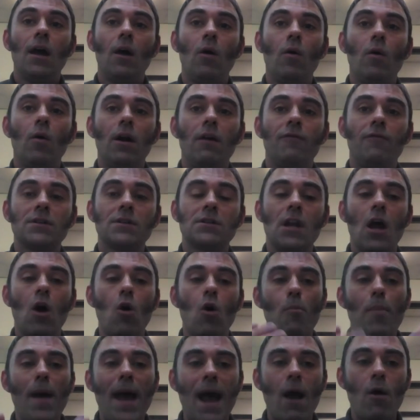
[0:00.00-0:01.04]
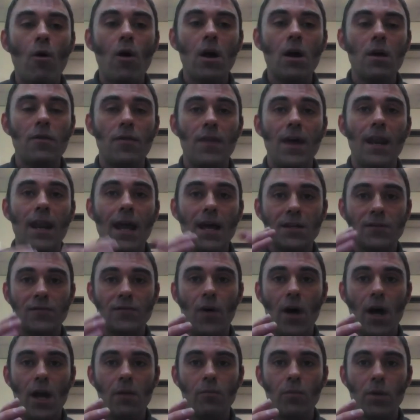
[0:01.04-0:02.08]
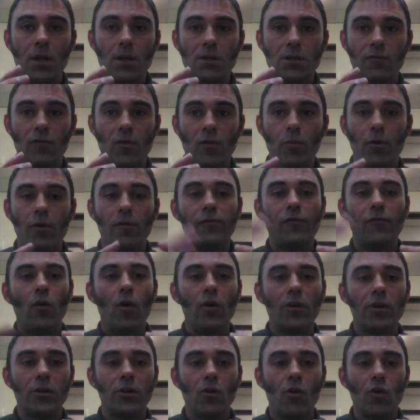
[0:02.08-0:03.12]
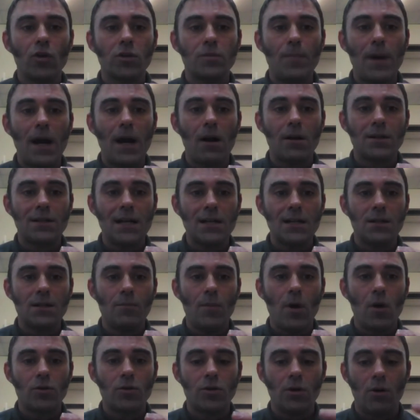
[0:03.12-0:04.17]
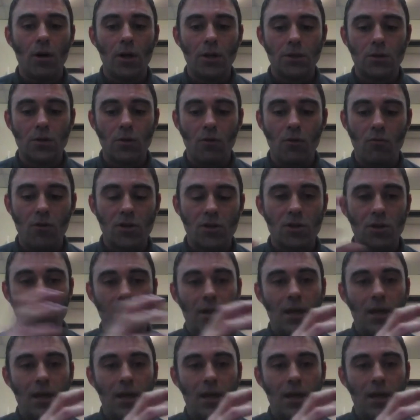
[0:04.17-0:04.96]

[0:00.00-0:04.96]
you know it's low power, then that's fine because if you put 400 horsepower Tesla motor onto original